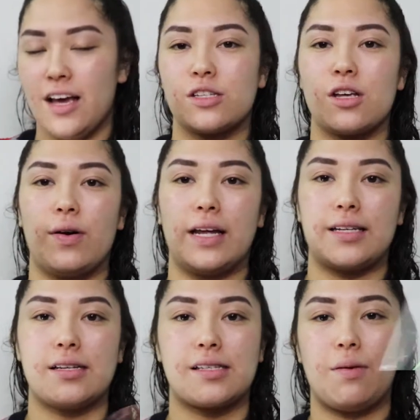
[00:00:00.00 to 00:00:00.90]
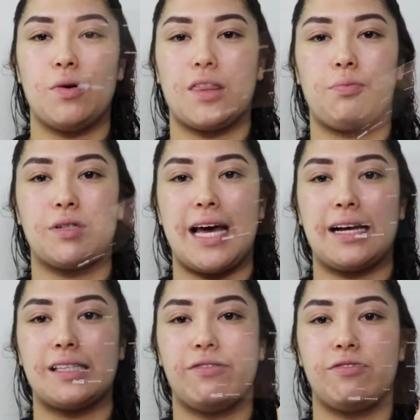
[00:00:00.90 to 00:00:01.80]
So it does come with the
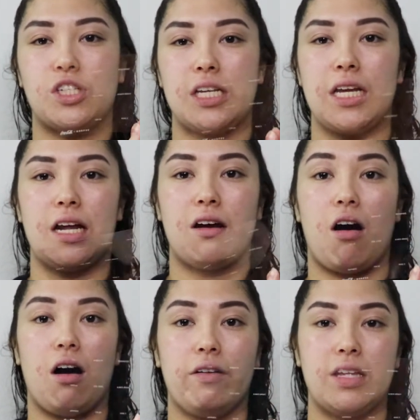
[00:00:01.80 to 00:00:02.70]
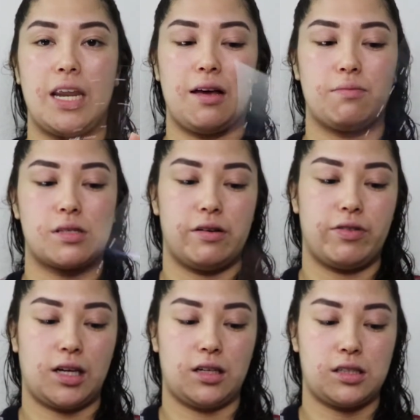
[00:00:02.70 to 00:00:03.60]
protective sheet, and all of the names of
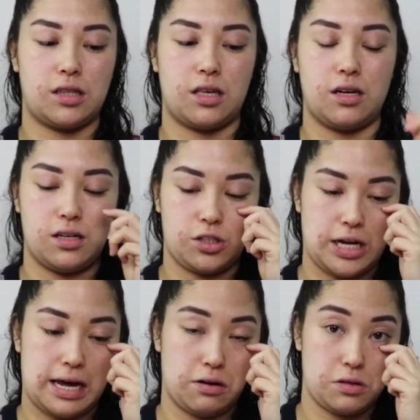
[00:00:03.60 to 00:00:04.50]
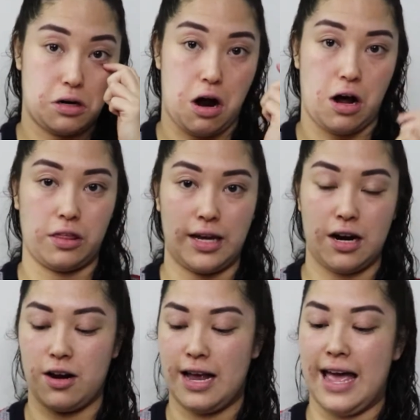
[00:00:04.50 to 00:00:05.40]
the shadows are on
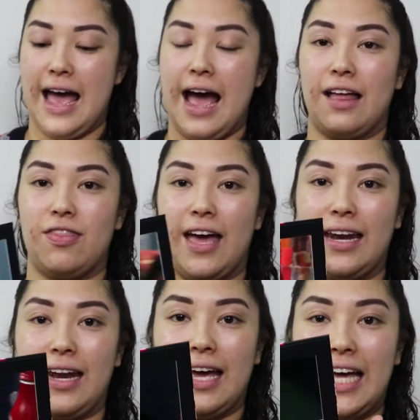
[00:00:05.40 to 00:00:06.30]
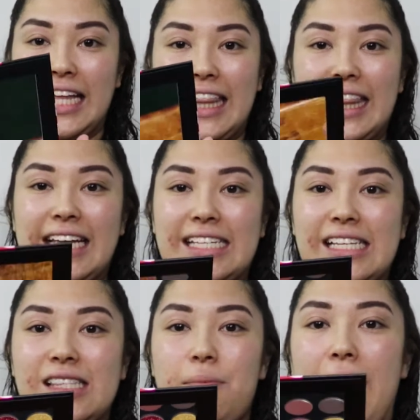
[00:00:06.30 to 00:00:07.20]
there, and then this
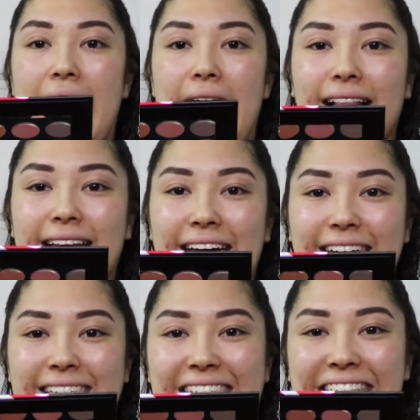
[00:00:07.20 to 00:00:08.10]
is the palette.